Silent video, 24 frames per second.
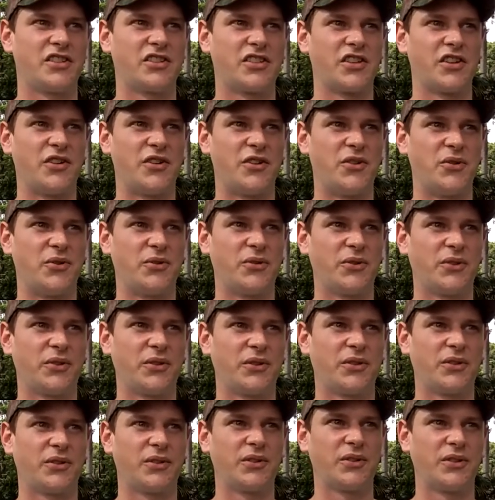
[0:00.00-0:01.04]
So
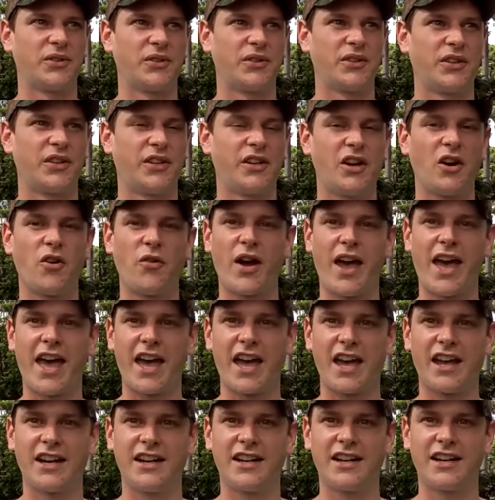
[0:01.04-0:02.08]
go
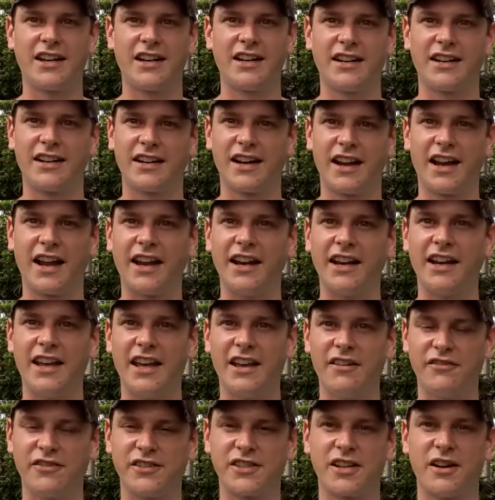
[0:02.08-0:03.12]
ahead
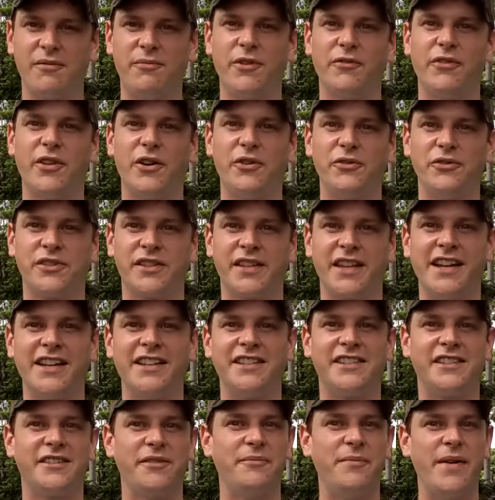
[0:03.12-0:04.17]
and give some of those
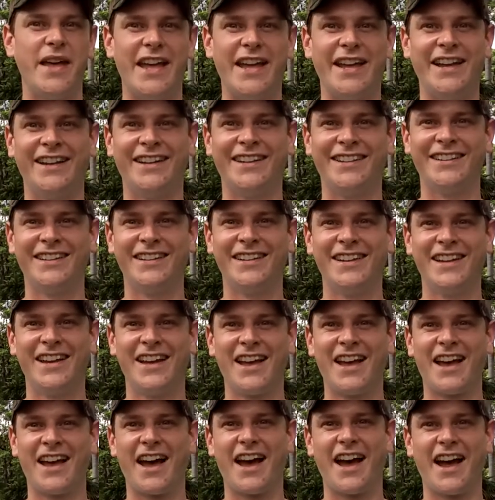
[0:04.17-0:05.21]
things to me
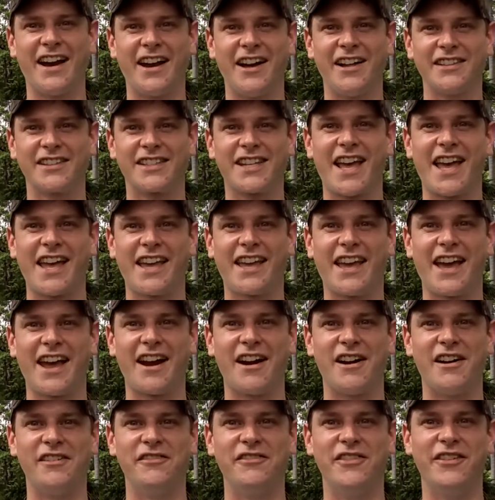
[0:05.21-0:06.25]
and I'll take
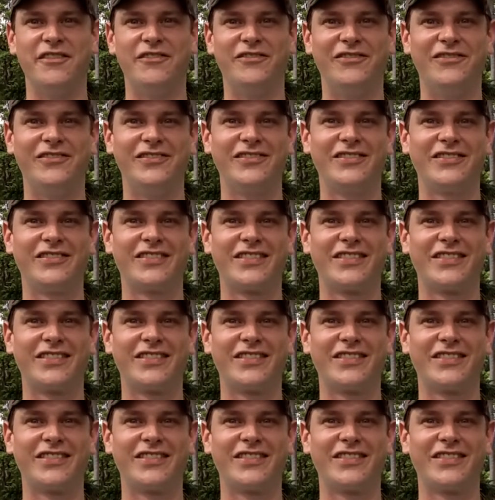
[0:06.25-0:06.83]
care of them.